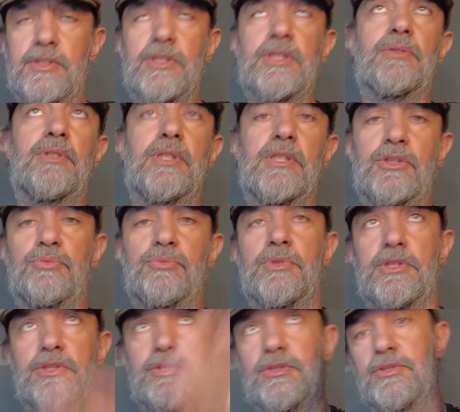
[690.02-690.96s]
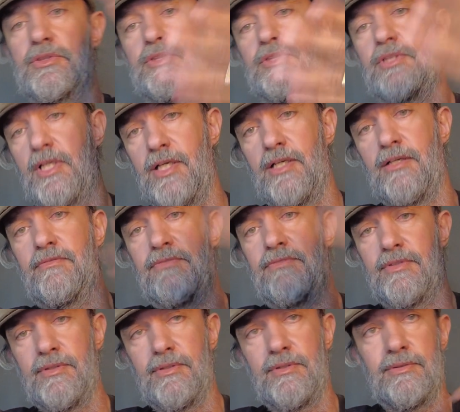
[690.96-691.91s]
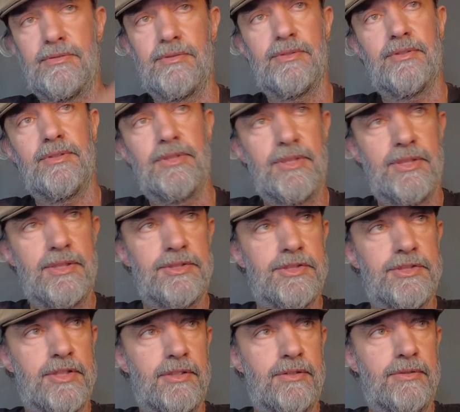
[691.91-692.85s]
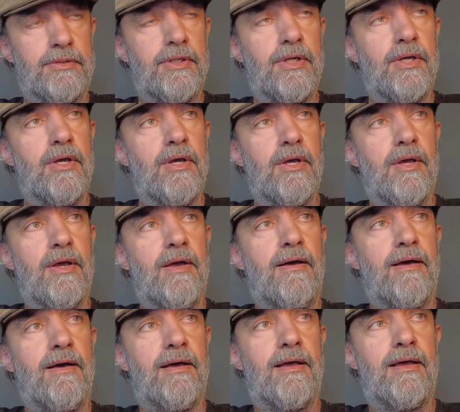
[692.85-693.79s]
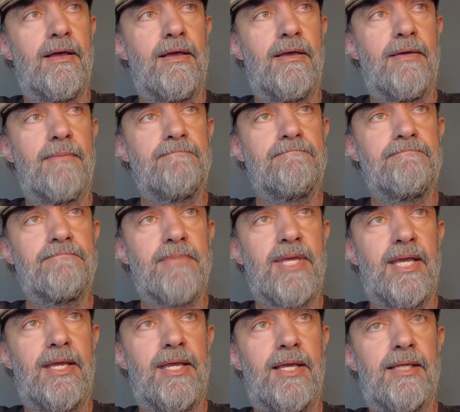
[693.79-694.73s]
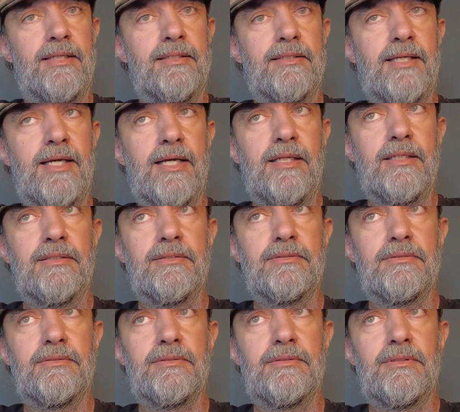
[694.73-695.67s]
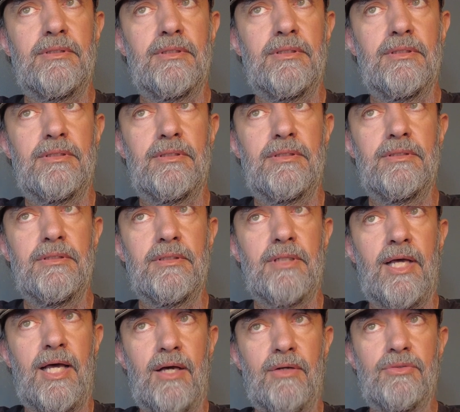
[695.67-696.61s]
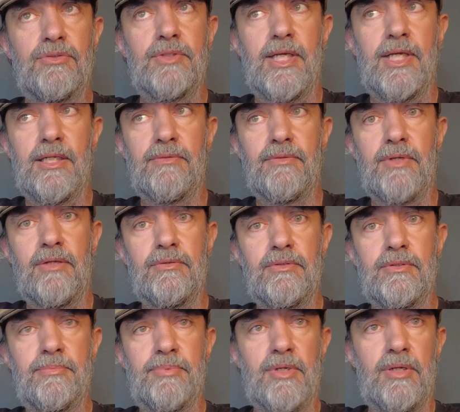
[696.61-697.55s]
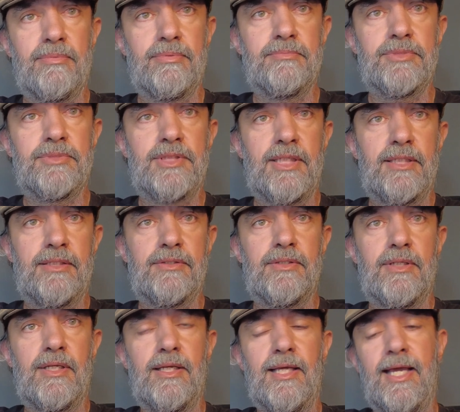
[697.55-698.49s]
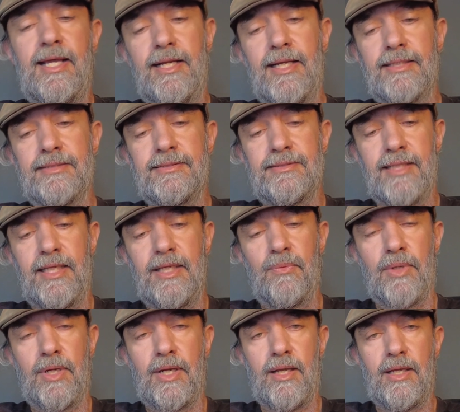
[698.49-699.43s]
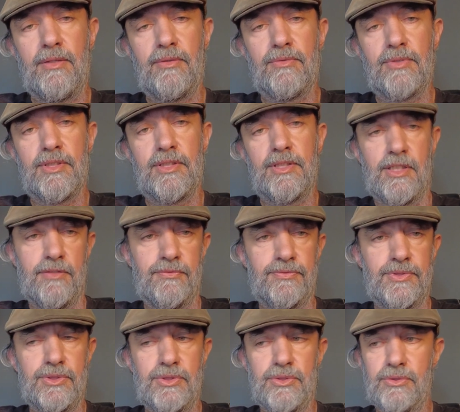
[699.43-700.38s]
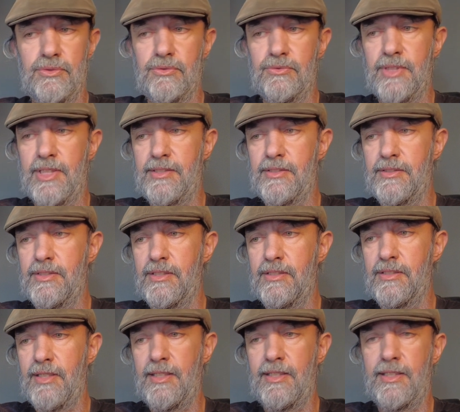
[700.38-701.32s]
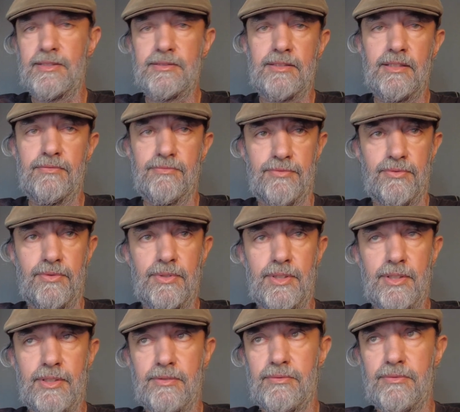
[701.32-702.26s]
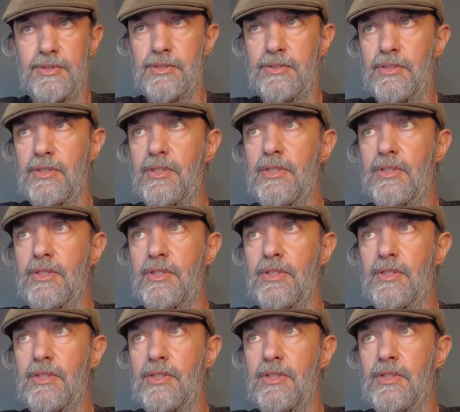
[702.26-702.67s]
so this was several years ago, and I learned how to get around the problems that ASA 100 gives you rather than ASA 400.